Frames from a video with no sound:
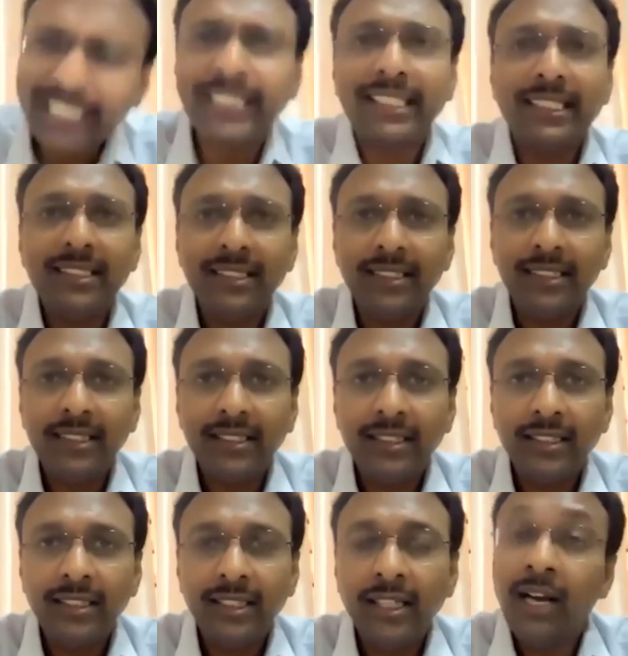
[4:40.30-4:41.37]
it.
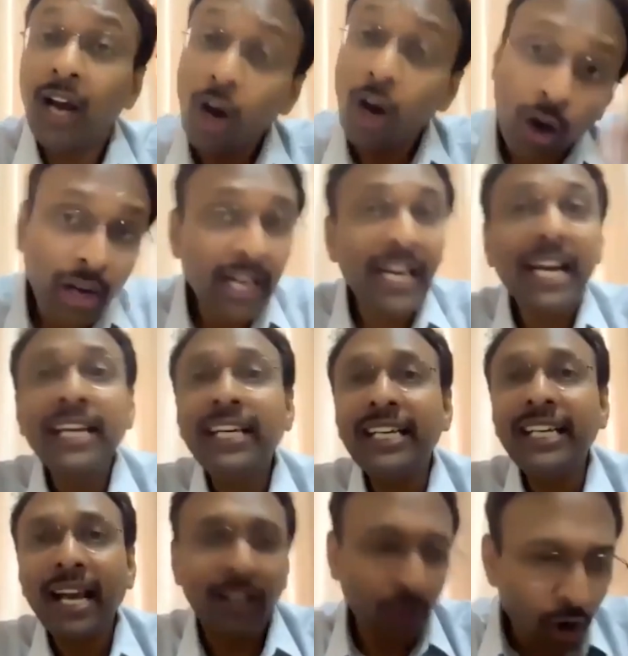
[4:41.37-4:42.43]
Or a
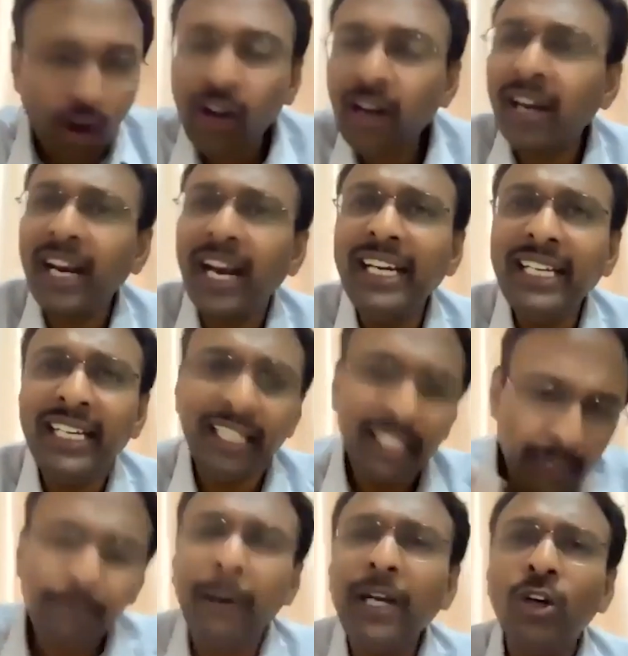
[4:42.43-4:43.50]
99 or a 90,
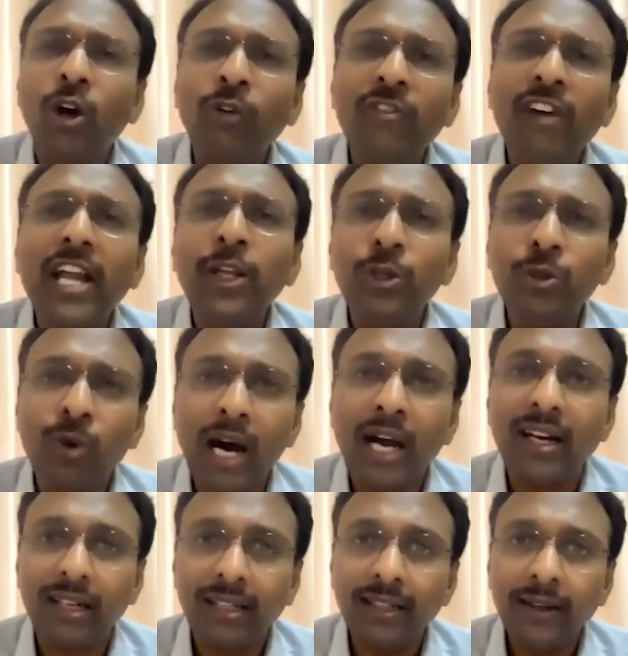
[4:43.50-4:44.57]
depending on where you
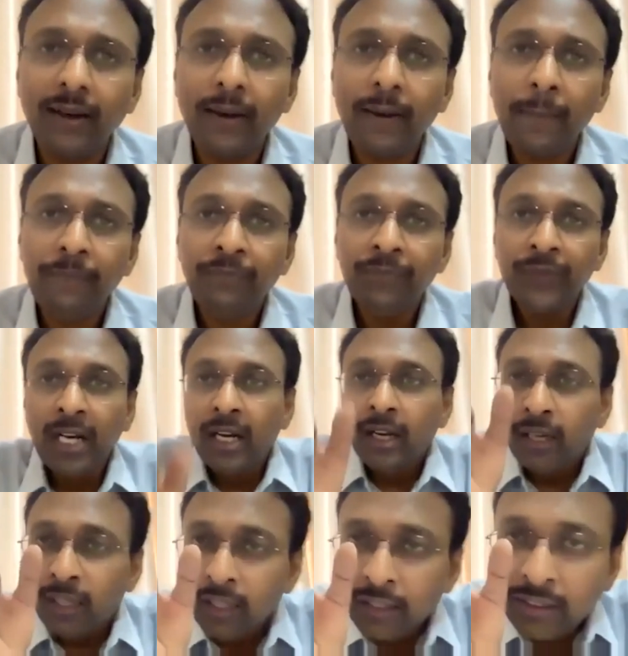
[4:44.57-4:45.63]
are.
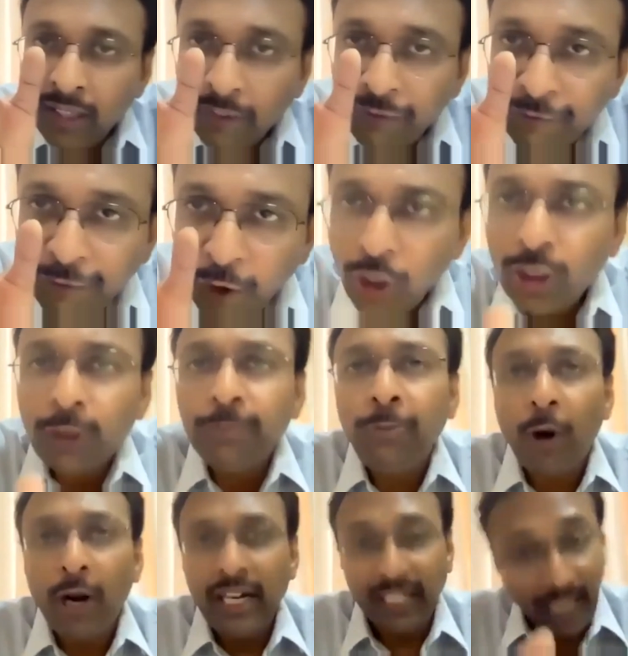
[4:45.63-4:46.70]
The fourth
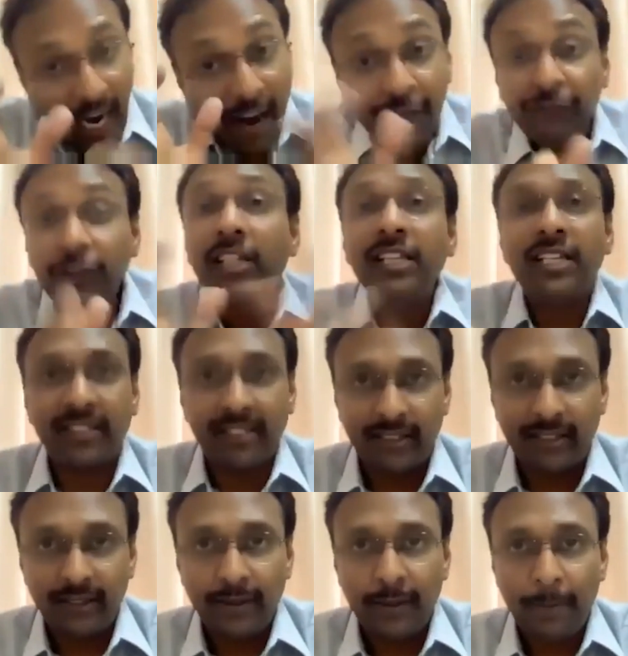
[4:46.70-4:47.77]
point, after
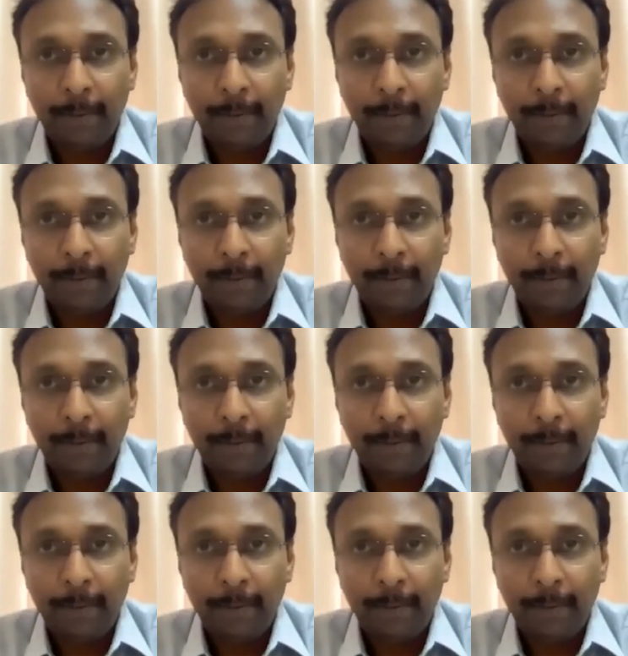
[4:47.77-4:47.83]
this,